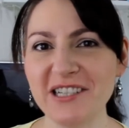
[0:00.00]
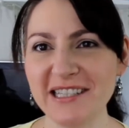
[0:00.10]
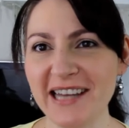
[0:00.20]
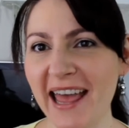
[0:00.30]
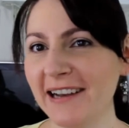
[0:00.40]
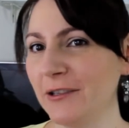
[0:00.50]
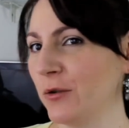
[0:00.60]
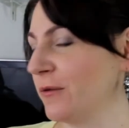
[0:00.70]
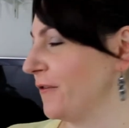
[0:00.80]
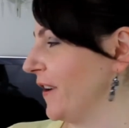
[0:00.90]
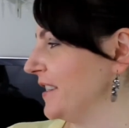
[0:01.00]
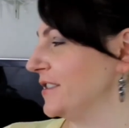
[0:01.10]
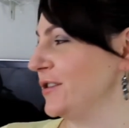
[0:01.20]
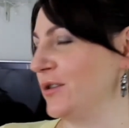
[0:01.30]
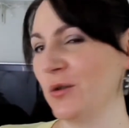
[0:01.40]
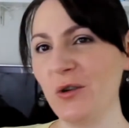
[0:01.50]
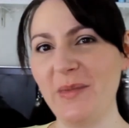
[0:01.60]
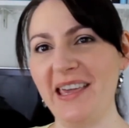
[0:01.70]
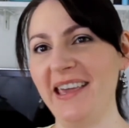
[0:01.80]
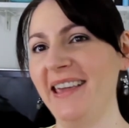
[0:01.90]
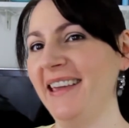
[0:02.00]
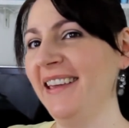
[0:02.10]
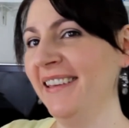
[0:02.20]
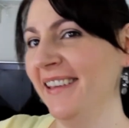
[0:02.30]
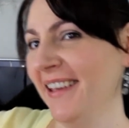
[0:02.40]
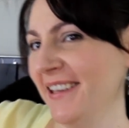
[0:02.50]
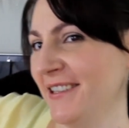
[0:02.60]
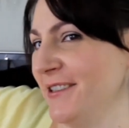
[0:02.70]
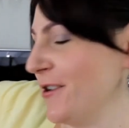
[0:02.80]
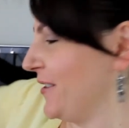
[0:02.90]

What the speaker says: just had a little friend join me here. So